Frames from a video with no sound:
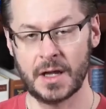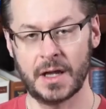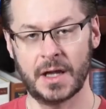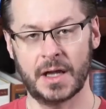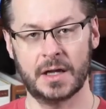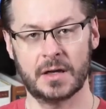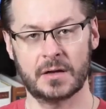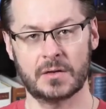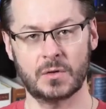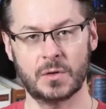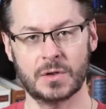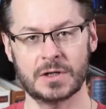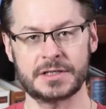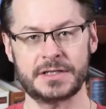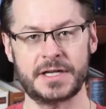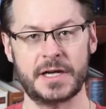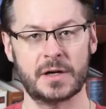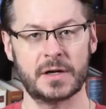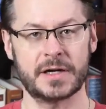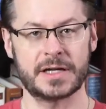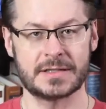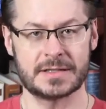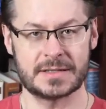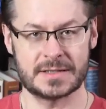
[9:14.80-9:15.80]
An
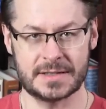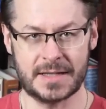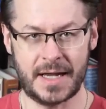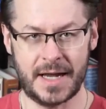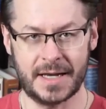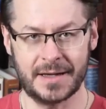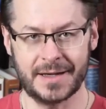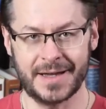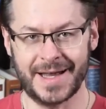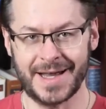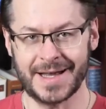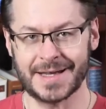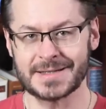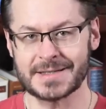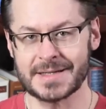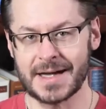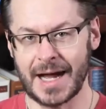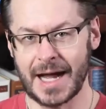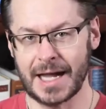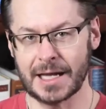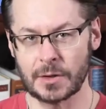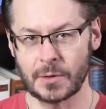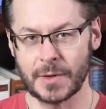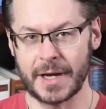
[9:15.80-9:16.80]
authoritarian state can't
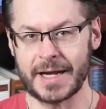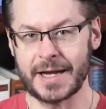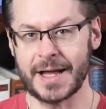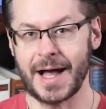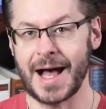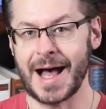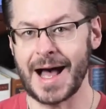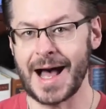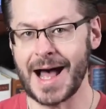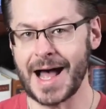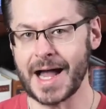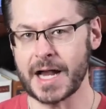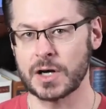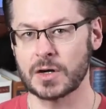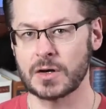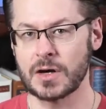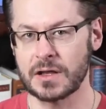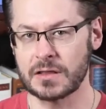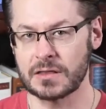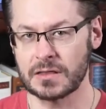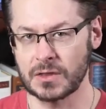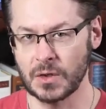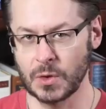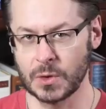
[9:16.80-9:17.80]
tolerate a higher
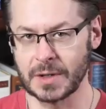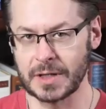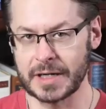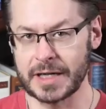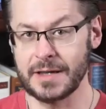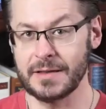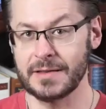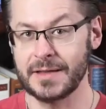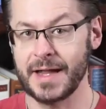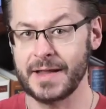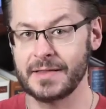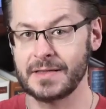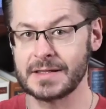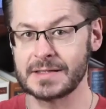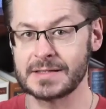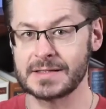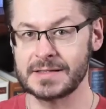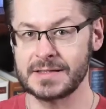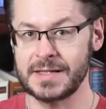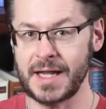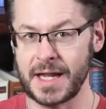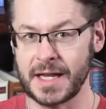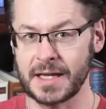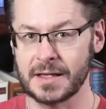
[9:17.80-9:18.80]
authority than the
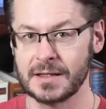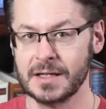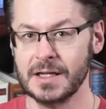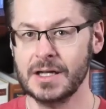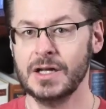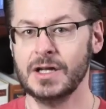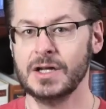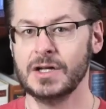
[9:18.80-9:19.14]
state,